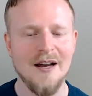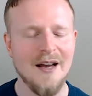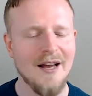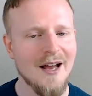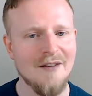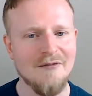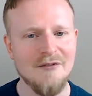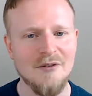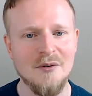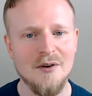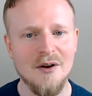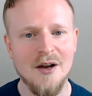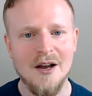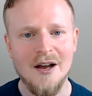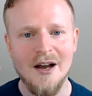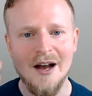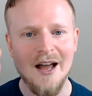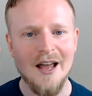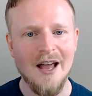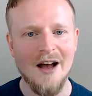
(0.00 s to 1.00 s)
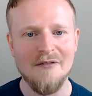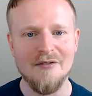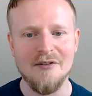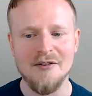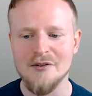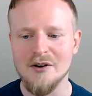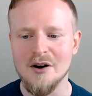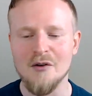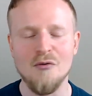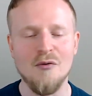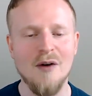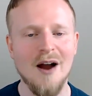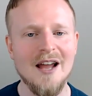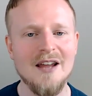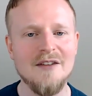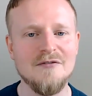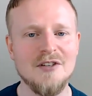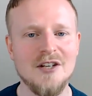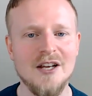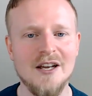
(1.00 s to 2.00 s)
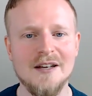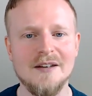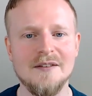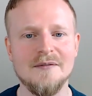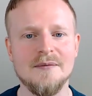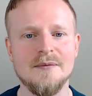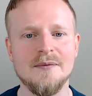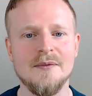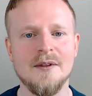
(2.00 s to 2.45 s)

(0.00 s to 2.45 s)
I haven't arrived yet.